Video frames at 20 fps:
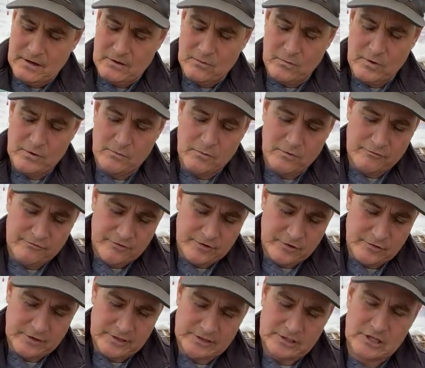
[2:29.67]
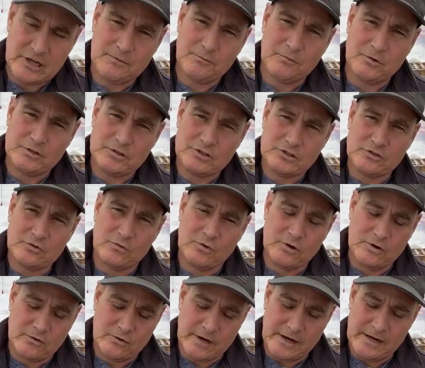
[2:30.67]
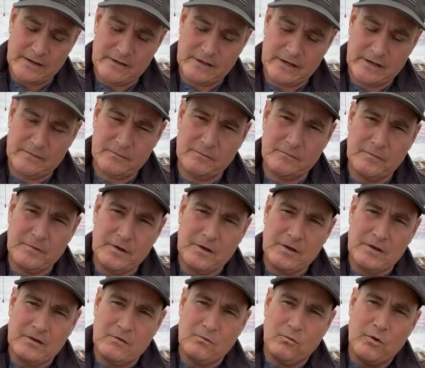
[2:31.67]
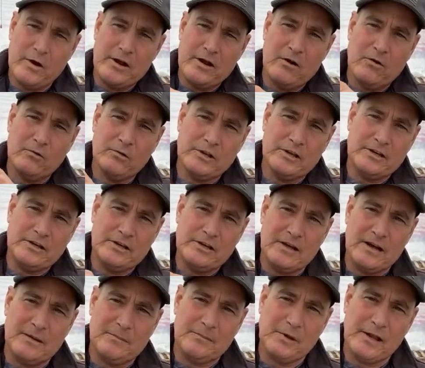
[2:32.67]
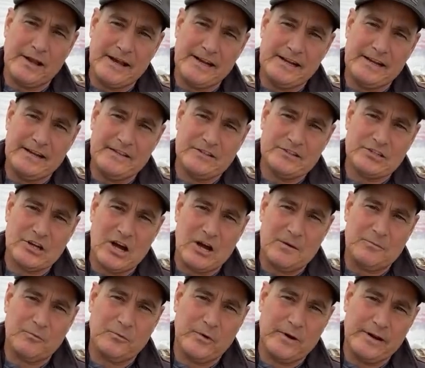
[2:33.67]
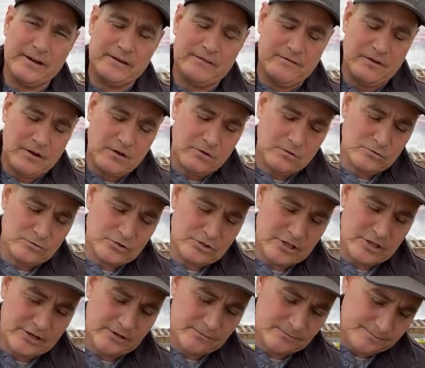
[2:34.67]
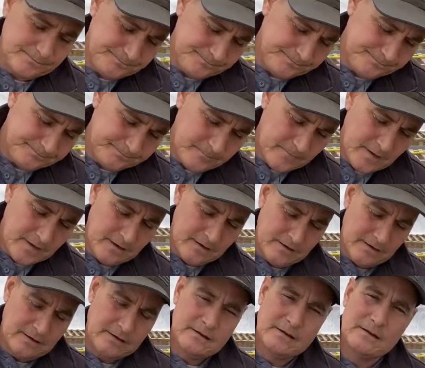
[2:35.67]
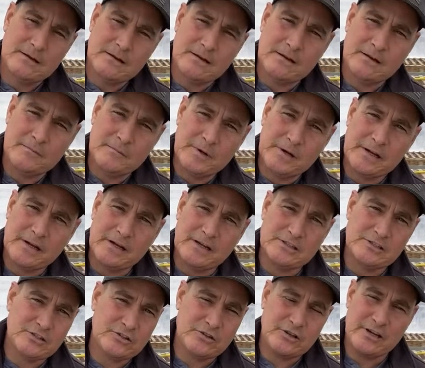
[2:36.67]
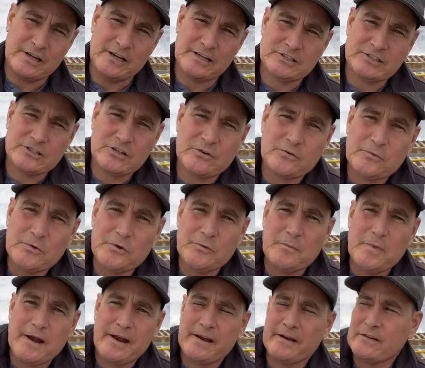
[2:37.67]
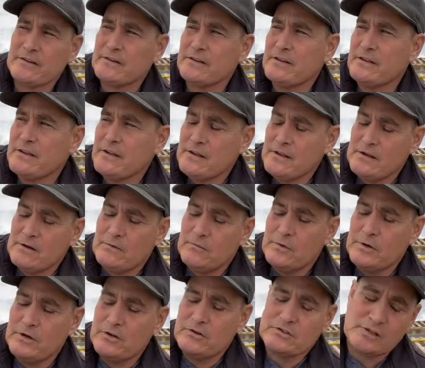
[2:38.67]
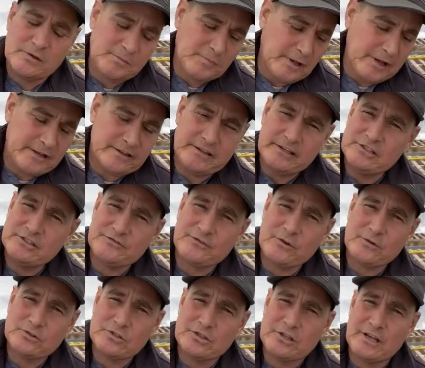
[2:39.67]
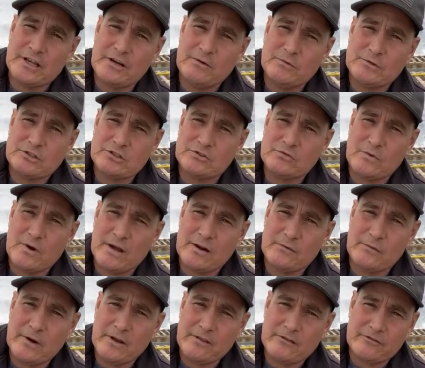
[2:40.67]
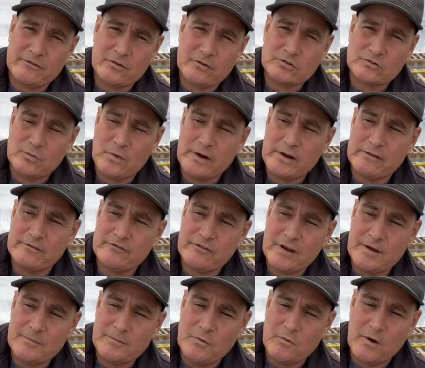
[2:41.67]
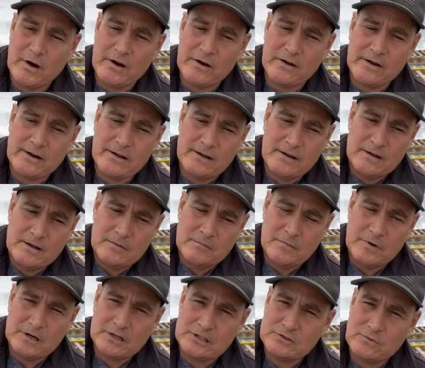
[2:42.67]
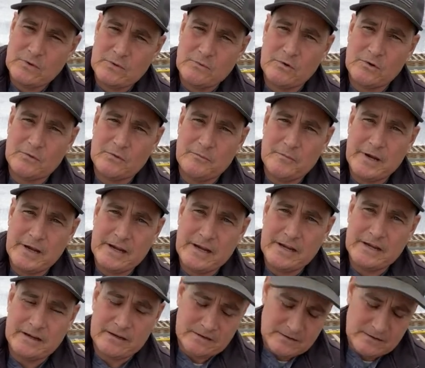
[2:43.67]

We will fill these up with soil, and then we only plant in the top ring of holes there because you can get so root bound. We usually plant these first thing, which is right around the first week of February, because we want them big